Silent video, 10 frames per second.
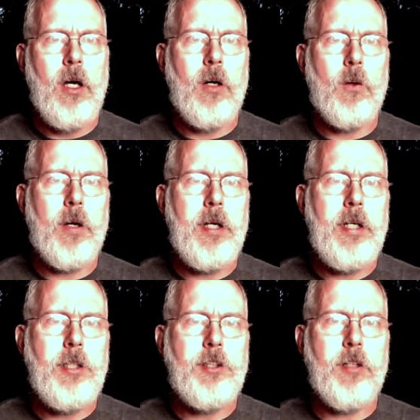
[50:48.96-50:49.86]
or
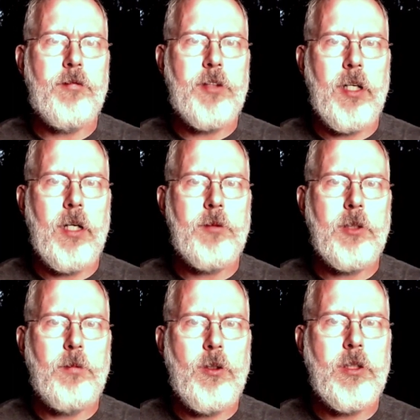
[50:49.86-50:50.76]
age of time.
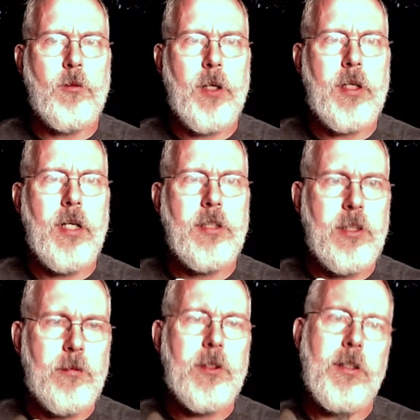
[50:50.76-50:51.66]
Does Buddhism recognize
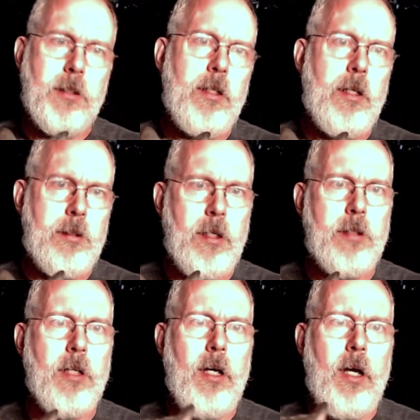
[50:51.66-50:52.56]
something like this? Yes,
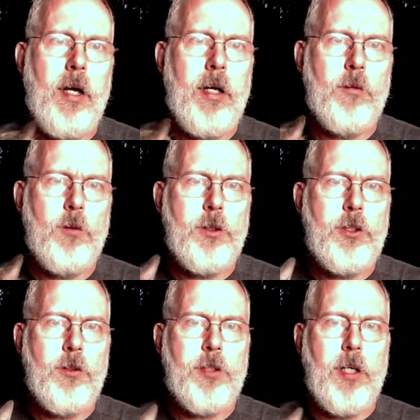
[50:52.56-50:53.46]
yes. And would
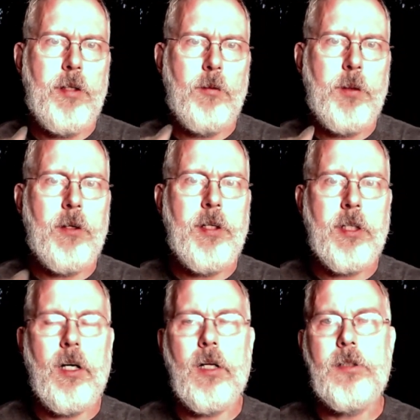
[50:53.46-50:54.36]
you say that we are in a
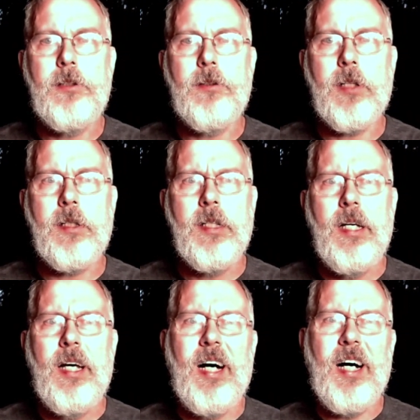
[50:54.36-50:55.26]
Kali Yuga?
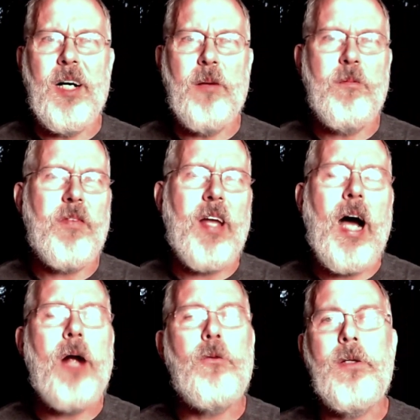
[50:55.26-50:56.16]
Um,
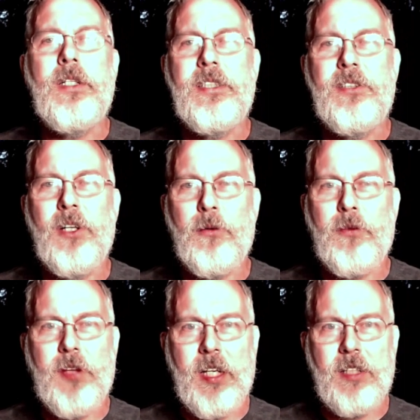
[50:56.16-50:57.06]
I really don't
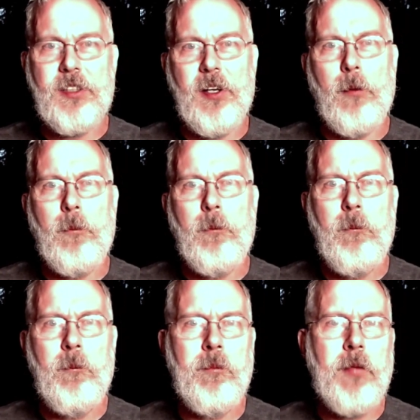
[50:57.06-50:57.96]
think so.
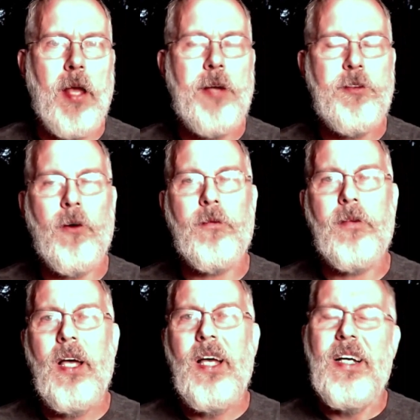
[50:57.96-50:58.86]
I don't.
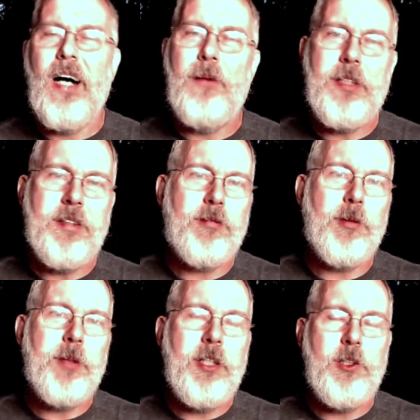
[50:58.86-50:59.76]
I mean,
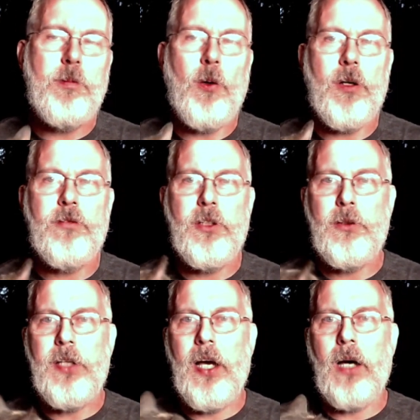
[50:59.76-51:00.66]
from the Hindu point of view,
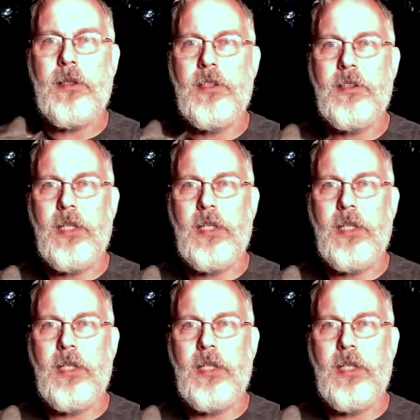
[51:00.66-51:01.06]
yeah, because